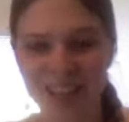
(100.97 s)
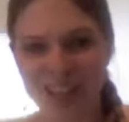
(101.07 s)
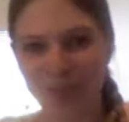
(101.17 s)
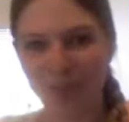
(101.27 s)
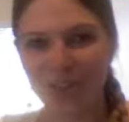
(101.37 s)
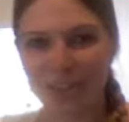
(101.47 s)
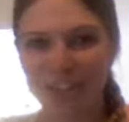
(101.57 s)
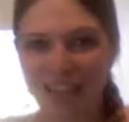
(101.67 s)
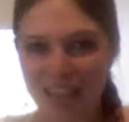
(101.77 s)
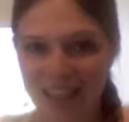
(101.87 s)
So I'll just
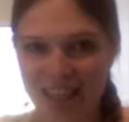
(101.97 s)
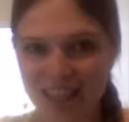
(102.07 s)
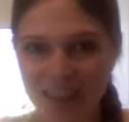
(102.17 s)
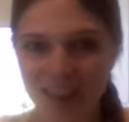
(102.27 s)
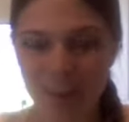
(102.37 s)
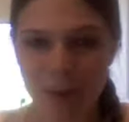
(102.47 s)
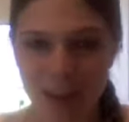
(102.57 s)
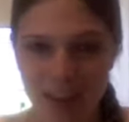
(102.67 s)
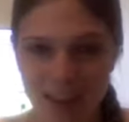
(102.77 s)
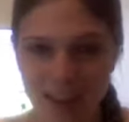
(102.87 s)
take these out of the
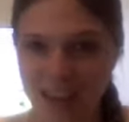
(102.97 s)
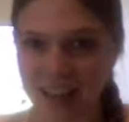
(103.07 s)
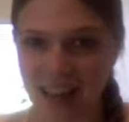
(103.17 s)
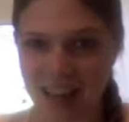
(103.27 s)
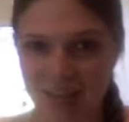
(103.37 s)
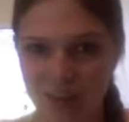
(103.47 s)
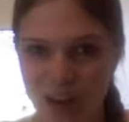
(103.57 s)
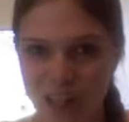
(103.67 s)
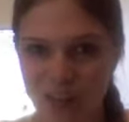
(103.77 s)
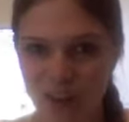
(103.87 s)
pan and let them
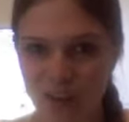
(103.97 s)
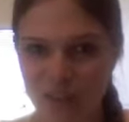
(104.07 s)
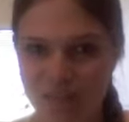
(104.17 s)
rest for a few